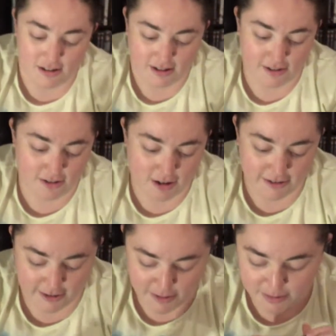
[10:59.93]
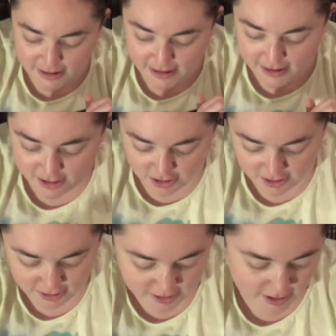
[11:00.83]
These are also limited
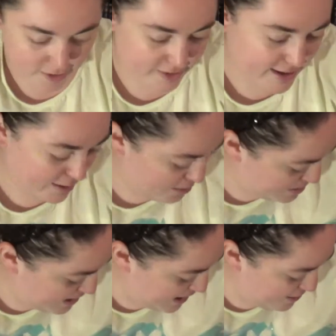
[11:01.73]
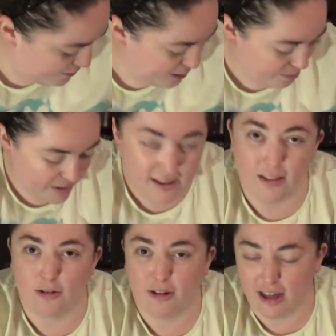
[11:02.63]
edition, so they don't sell them in every pin
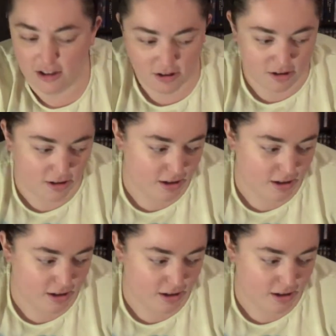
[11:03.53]
location.